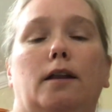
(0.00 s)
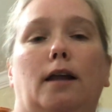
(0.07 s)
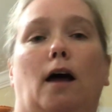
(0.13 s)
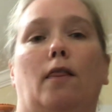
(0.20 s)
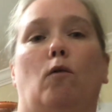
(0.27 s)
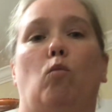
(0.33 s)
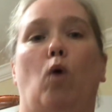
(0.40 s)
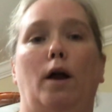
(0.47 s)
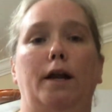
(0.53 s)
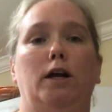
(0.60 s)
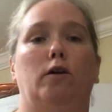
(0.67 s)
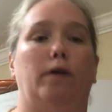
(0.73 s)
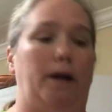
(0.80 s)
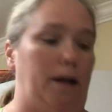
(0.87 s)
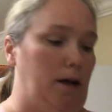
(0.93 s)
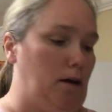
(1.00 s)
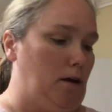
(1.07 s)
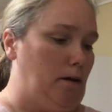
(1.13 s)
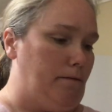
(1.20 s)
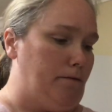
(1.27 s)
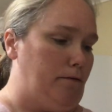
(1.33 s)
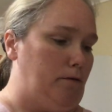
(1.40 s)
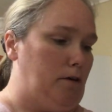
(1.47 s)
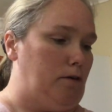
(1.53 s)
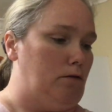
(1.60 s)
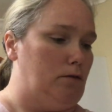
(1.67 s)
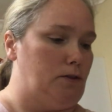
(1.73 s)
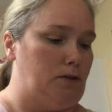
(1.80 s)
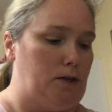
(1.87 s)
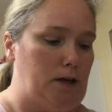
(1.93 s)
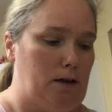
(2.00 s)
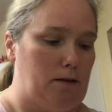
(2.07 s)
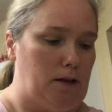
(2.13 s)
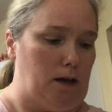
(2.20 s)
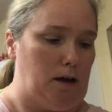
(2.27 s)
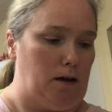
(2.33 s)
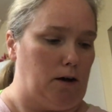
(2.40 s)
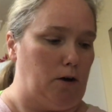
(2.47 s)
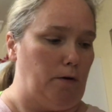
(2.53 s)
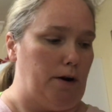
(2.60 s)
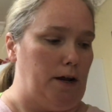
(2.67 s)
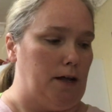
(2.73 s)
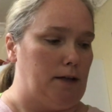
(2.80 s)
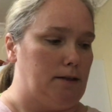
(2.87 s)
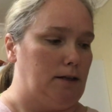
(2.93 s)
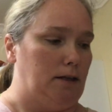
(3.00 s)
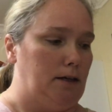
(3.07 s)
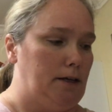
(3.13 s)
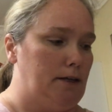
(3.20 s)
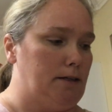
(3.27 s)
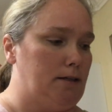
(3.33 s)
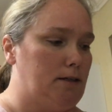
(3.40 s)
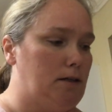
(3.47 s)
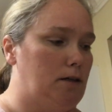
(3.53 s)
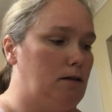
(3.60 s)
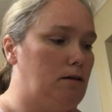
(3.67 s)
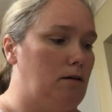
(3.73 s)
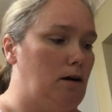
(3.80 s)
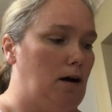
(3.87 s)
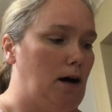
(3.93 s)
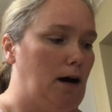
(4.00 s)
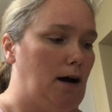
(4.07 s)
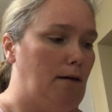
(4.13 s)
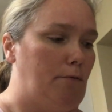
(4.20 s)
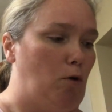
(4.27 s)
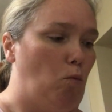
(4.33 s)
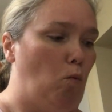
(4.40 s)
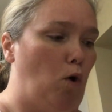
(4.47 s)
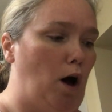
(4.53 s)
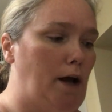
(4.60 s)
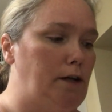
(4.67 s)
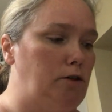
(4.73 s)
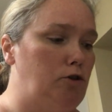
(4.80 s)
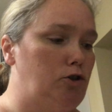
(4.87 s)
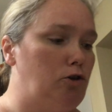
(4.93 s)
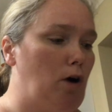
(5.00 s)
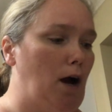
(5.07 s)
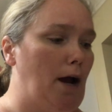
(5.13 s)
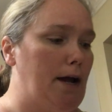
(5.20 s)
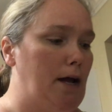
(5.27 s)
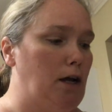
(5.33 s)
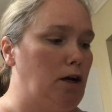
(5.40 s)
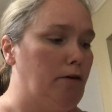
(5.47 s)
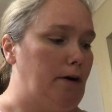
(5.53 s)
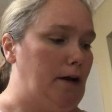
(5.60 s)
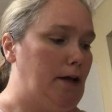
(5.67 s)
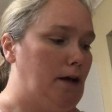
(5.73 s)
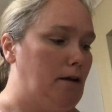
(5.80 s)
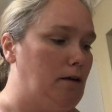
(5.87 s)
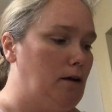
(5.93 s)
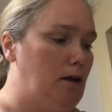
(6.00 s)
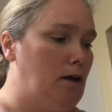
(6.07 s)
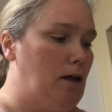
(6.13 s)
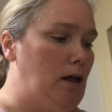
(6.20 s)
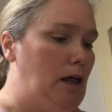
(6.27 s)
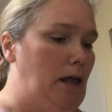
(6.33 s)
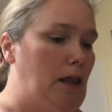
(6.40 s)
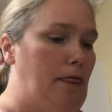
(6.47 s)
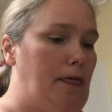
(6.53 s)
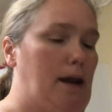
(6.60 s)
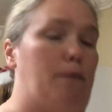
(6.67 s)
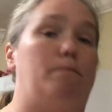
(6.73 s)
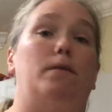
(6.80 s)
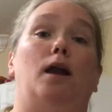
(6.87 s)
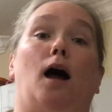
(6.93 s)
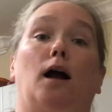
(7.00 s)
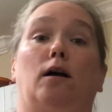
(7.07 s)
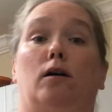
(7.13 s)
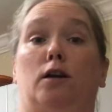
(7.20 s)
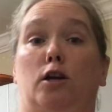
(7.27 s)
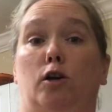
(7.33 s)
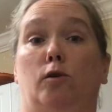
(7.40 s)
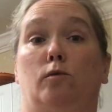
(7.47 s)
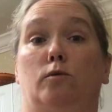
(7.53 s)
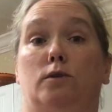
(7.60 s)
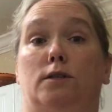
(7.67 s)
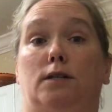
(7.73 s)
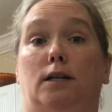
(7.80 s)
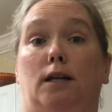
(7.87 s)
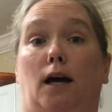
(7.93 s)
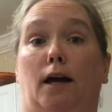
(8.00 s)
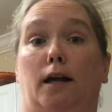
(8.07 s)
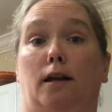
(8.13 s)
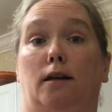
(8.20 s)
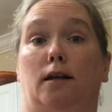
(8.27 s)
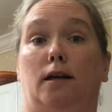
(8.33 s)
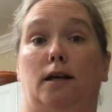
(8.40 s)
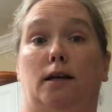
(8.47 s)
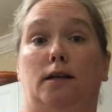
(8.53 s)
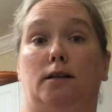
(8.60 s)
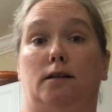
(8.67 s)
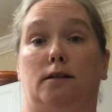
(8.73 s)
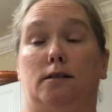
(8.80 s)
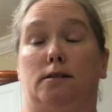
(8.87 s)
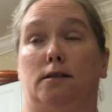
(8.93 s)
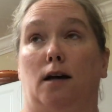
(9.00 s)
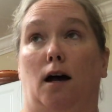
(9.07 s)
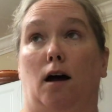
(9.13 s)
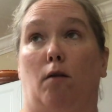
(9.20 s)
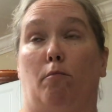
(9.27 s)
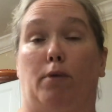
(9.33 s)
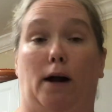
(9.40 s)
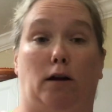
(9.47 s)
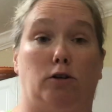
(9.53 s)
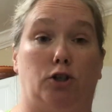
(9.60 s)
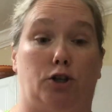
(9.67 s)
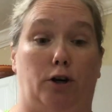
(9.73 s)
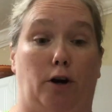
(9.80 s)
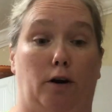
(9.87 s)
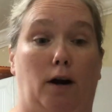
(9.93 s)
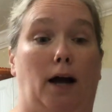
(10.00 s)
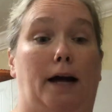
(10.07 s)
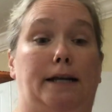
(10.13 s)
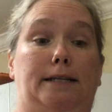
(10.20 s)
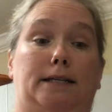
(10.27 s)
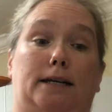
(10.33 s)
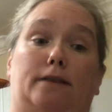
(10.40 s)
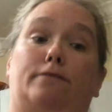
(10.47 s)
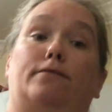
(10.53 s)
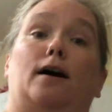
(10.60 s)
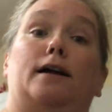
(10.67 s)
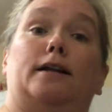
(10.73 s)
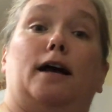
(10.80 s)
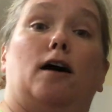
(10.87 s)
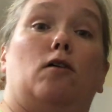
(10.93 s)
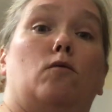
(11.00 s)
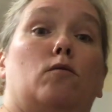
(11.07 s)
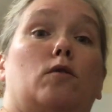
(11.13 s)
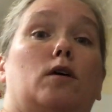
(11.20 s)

Now the one ingredient, if you'll see in the ingredients list, the one dry ingredient that I'm not going to use tonight is brown sugar. I did find out,